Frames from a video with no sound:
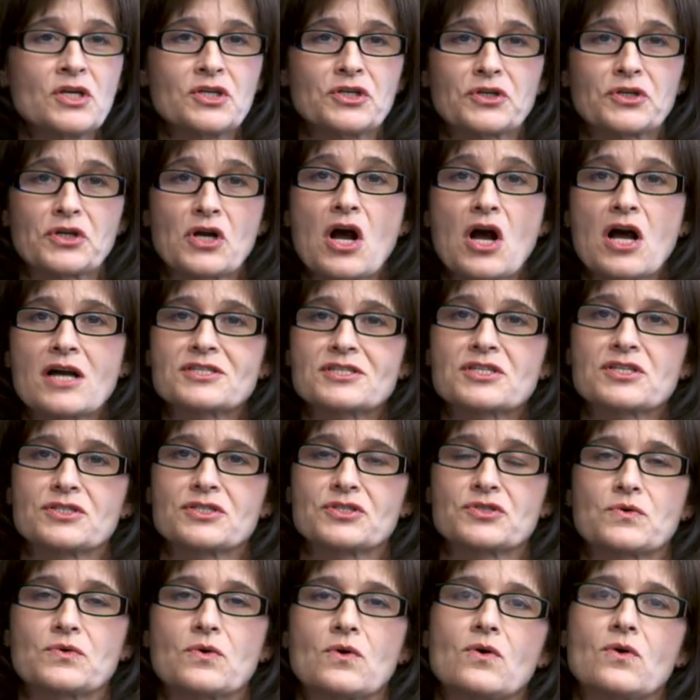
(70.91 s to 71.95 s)
Your cost
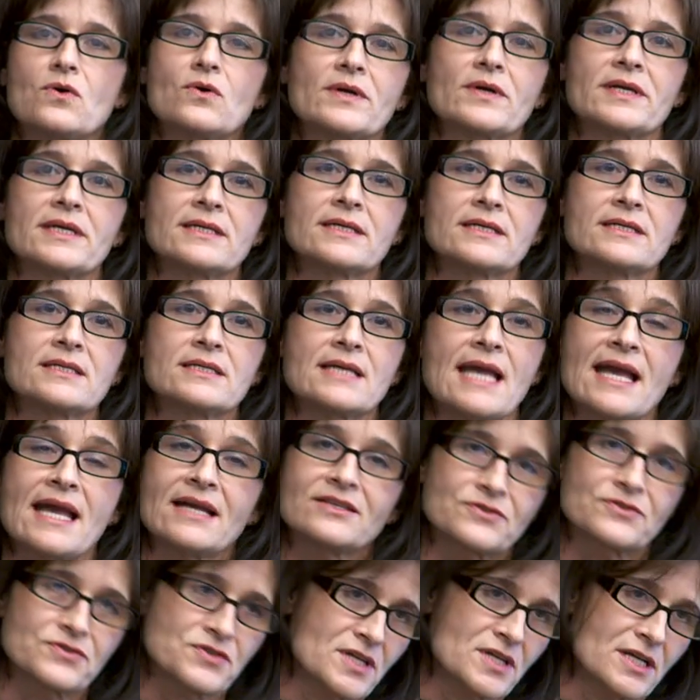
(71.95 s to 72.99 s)
control
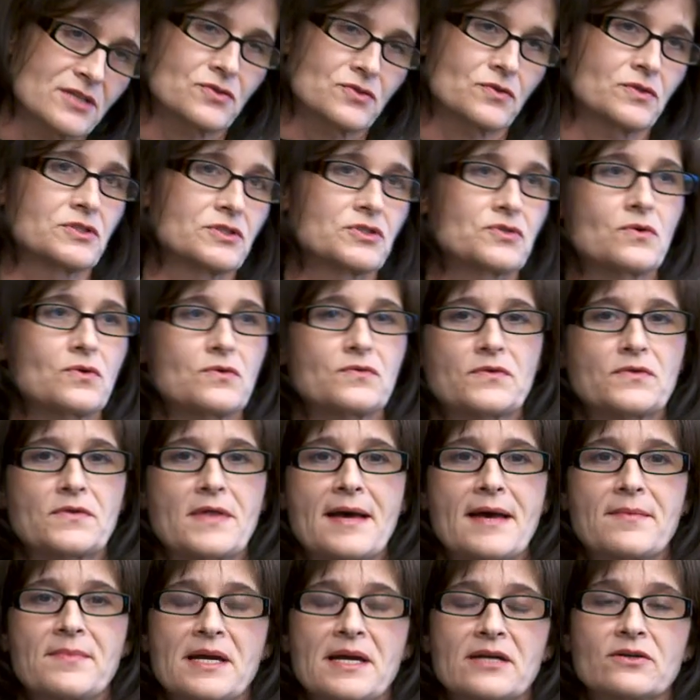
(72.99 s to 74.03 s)
and your schedule control, for
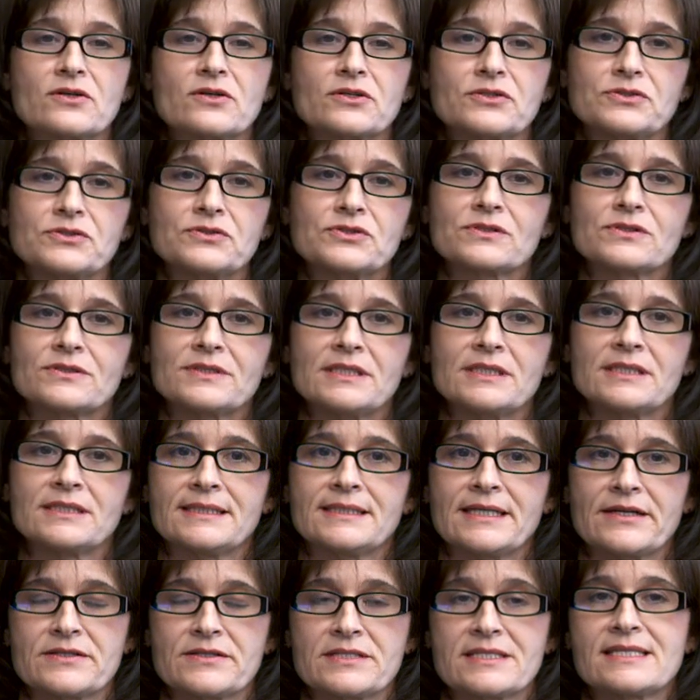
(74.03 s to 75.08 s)
that matter, are usually
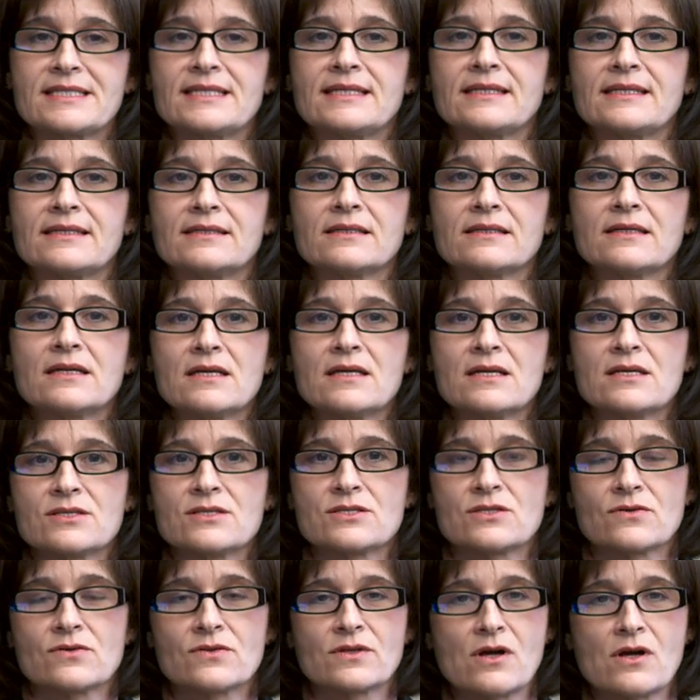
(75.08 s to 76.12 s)
guaranteed.
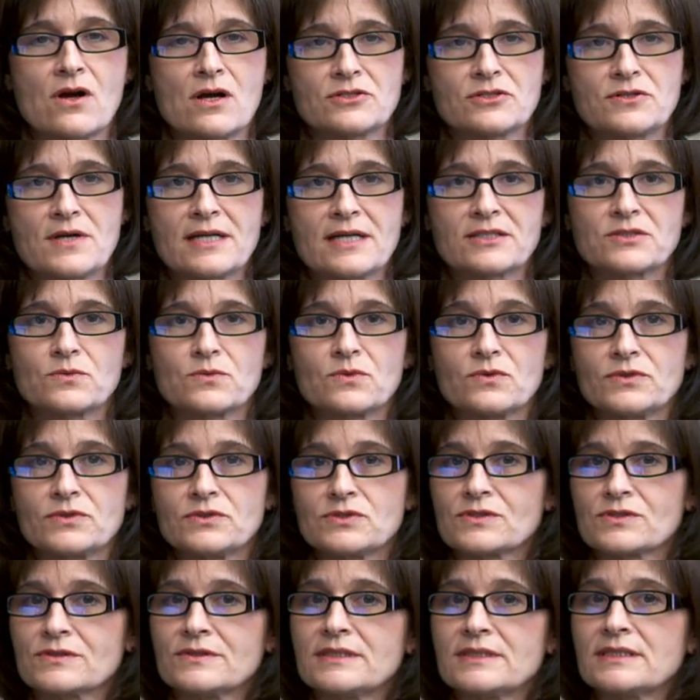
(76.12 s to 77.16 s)
So the contractor will
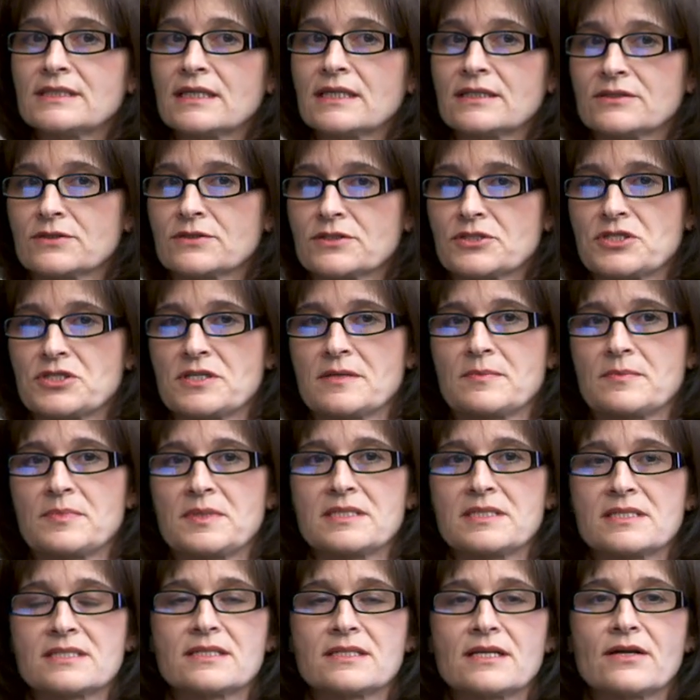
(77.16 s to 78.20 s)
usually, under a
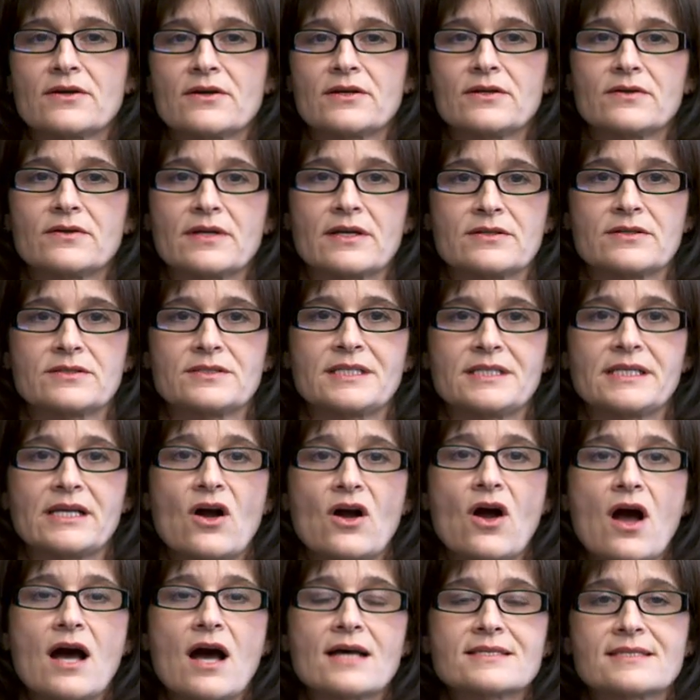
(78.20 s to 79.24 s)
GMP scenario, guarantee
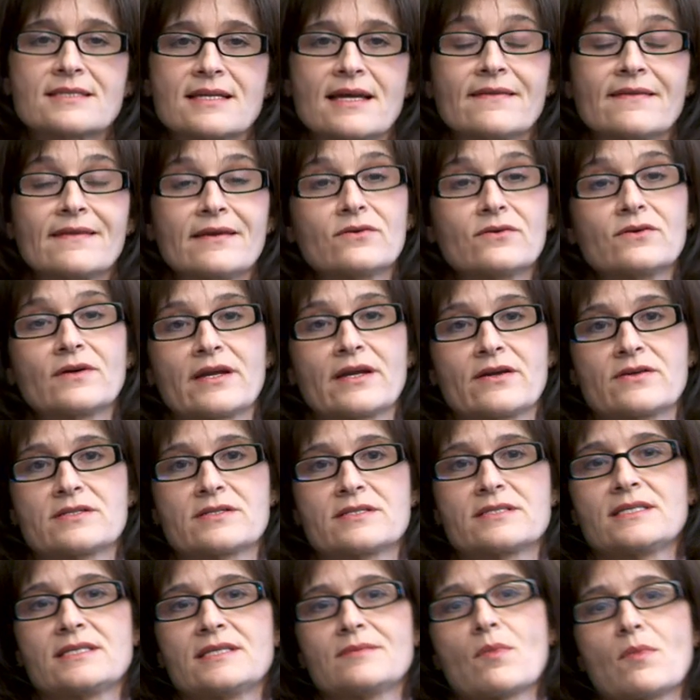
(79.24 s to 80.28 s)
cost, and they will
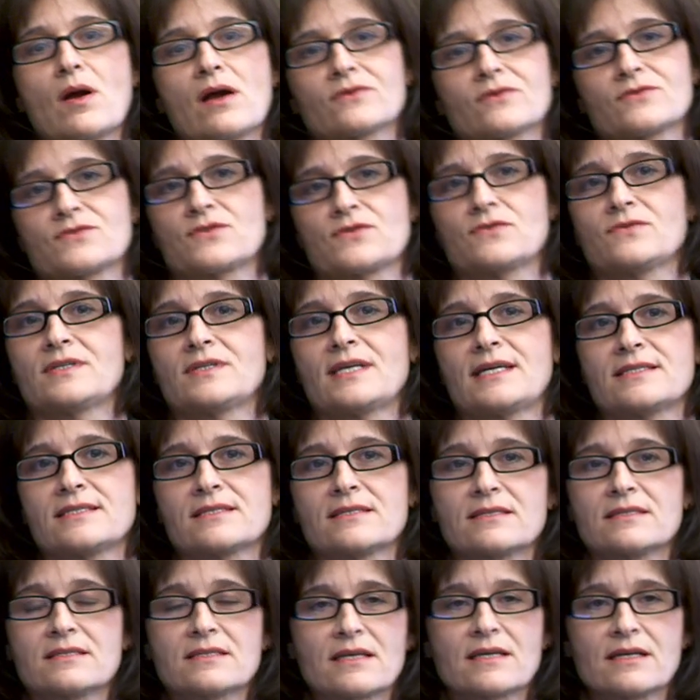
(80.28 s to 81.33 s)
guarantee milestone dates
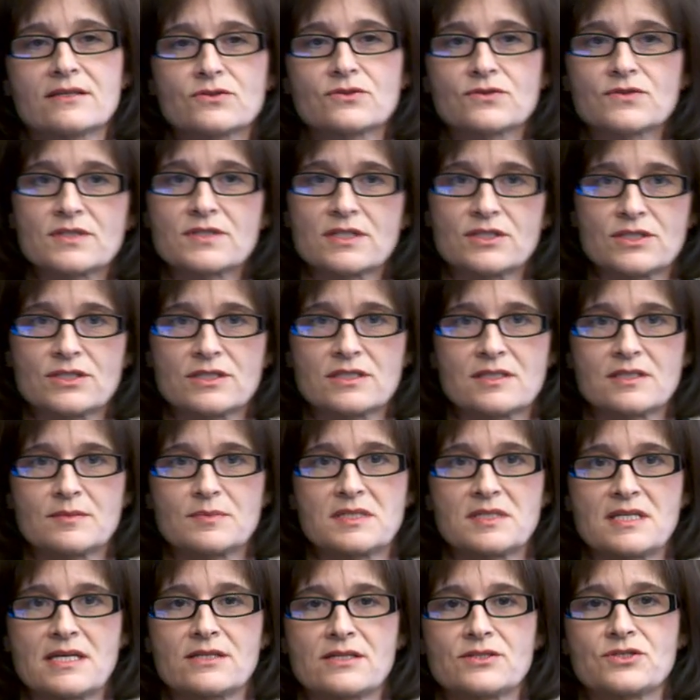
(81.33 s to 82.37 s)
in the schedule, such as
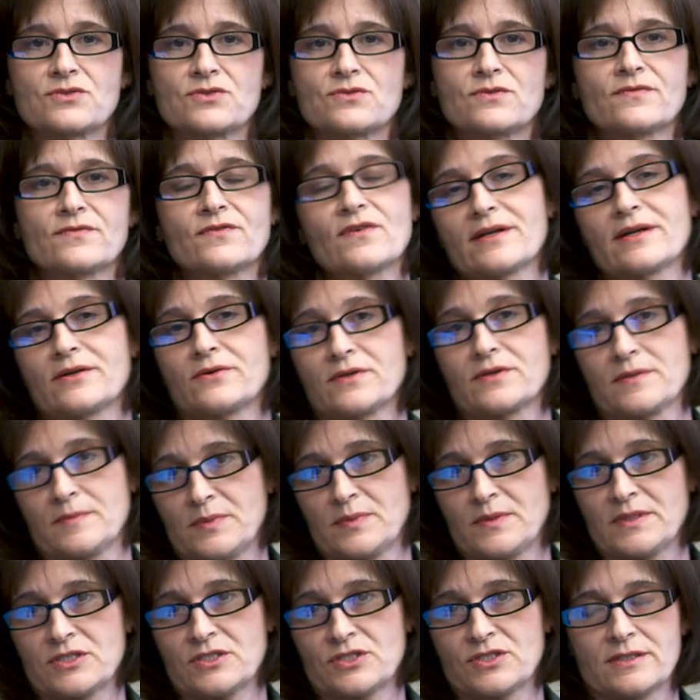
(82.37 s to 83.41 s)
substantial and final
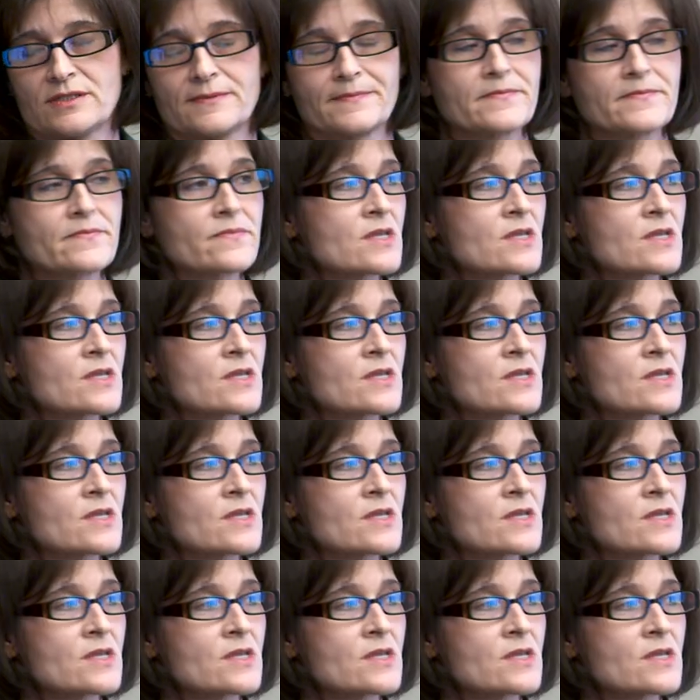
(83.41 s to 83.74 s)
completion.